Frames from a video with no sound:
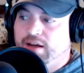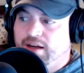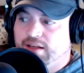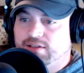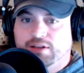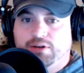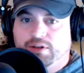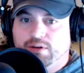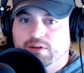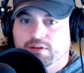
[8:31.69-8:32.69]
It's
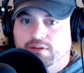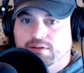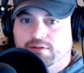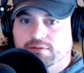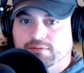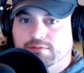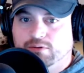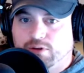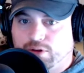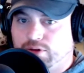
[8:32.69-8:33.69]
literally
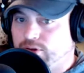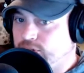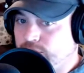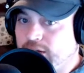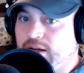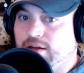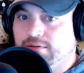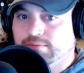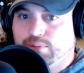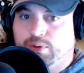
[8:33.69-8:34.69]

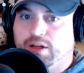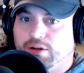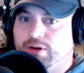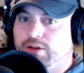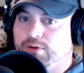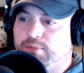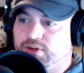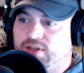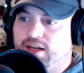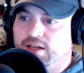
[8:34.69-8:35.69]

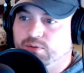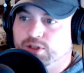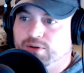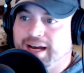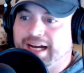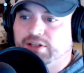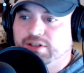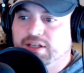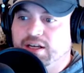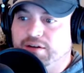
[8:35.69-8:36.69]
3.33% is what you
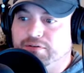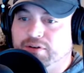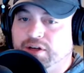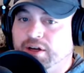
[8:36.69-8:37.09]
actually give